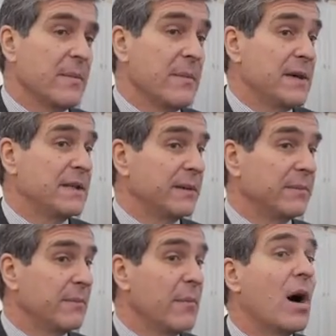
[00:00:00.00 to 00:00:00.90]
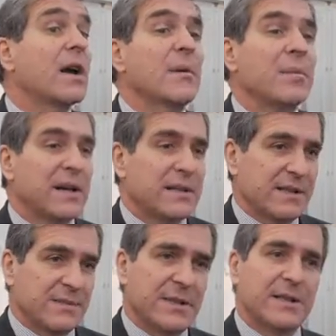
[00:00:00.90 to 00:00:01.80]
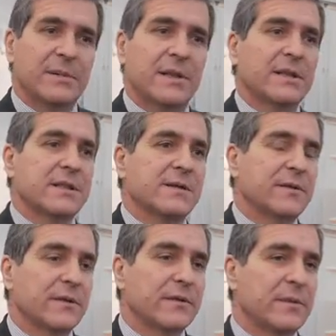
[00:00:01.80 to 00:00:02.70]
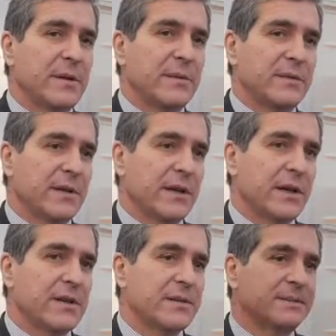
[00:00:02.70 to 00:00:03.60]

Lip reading: meeting places for people to engage.